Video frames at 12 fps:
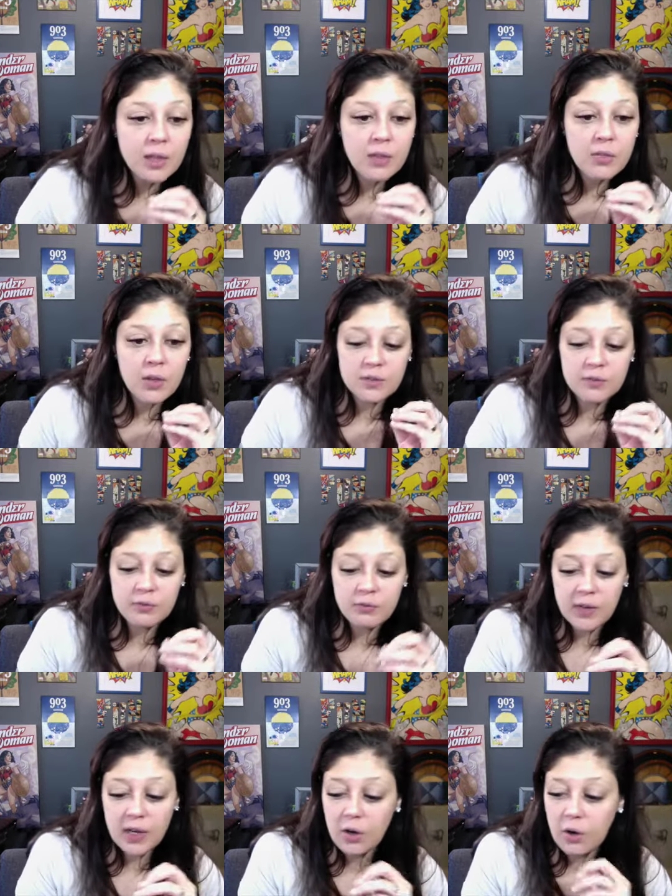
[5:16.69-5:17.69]
There is
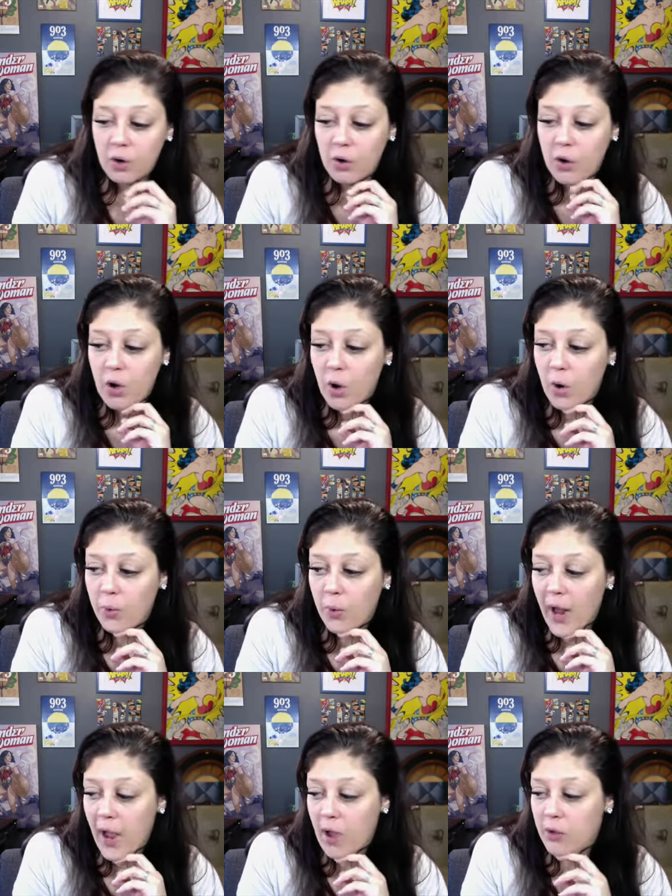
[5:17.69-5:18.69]
fear
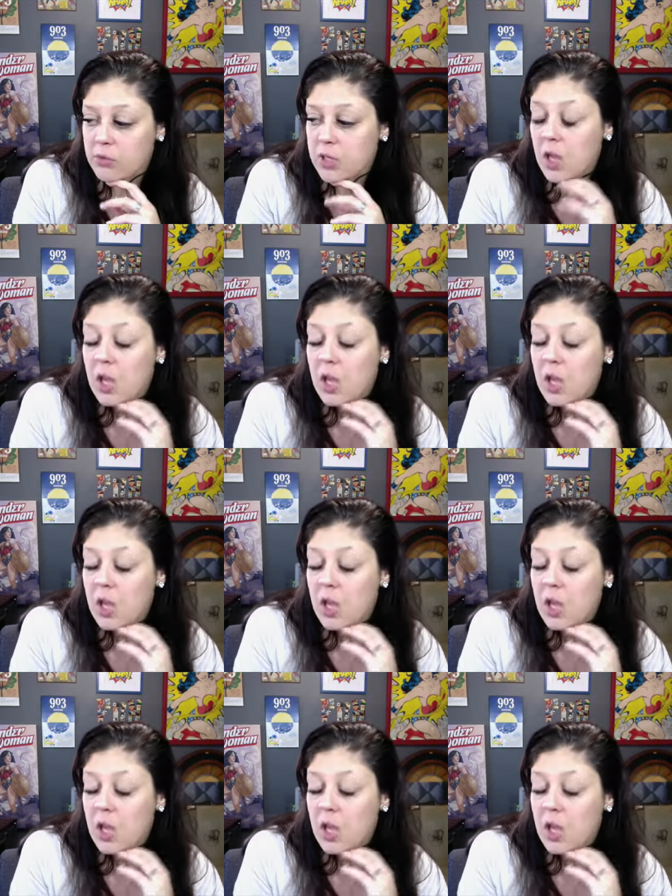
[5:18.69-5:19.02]
around